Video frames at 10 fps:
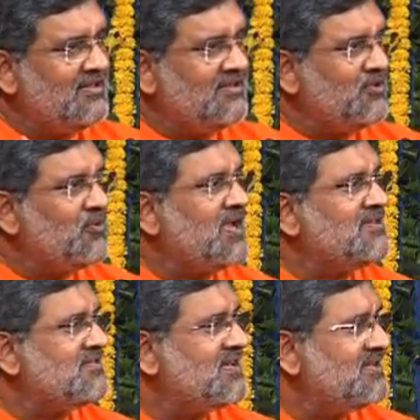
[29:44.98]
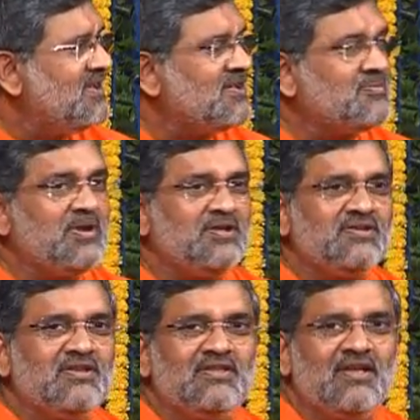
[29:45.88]
you can see the
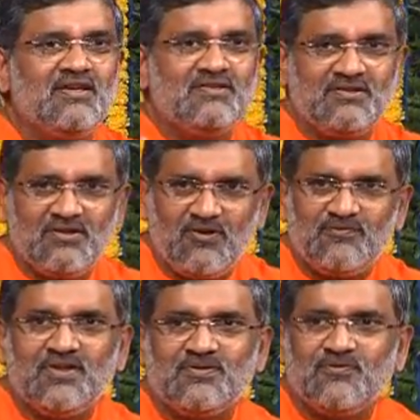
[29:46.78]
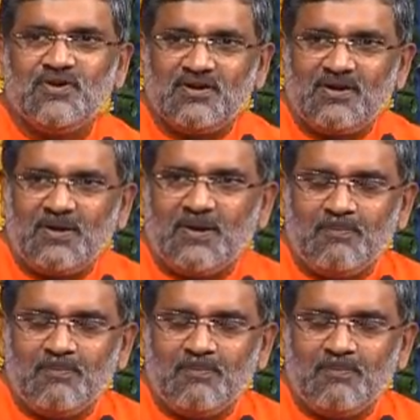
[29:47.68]
expression as of this world.